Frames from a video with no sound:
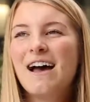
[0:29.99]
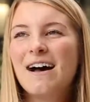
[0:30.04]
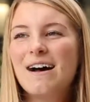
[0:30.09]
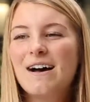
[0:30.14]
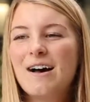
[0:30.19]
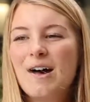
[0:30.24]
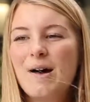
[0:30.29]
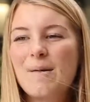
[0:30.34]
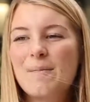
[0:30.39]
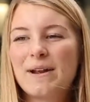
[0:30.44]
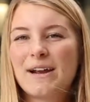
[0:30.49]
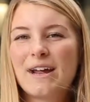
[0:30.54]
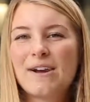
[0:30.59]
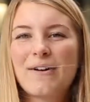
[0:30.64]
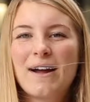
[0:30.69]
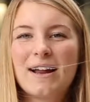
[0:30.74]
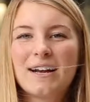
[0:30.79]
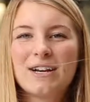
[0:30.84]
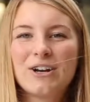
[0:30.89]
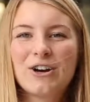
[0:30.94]
And I
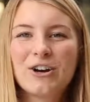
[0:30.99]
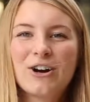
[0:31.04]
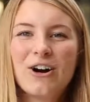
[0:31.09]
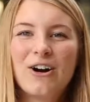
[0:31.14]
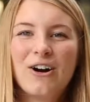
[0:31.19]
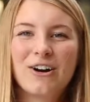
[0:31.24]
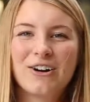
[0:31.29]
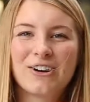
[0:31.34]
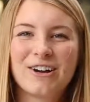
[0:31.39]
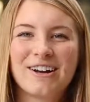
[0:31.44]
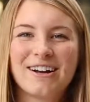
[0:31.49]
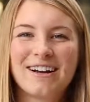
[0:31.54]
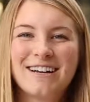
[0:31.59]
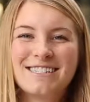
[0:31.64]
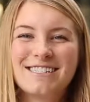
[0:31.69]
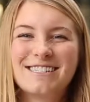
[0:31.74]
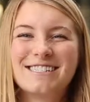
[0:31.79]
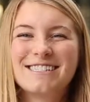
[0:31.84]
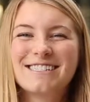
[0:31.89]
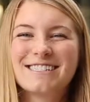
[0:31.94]
ride in her honor,
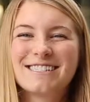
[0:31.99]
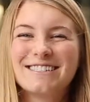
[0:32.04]
and she's